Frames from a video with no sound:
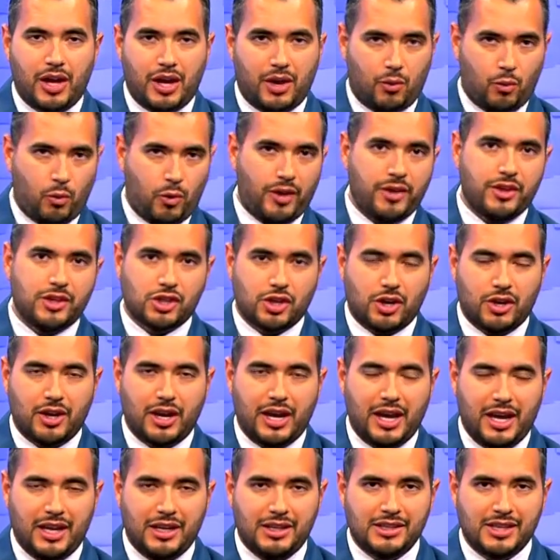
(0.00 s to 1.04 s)
where this
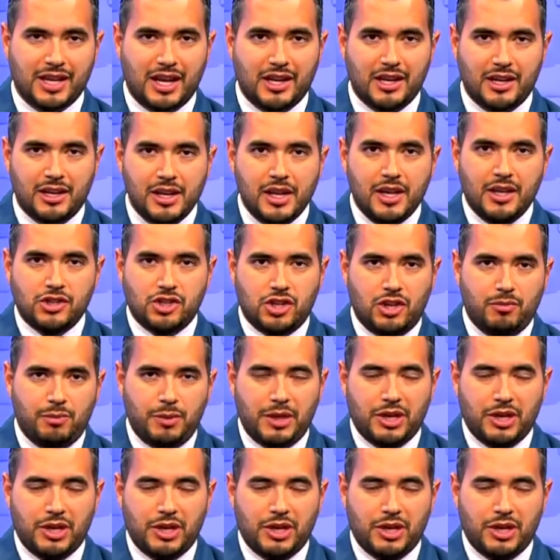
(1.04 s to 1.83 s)
hurricane is headed, Chief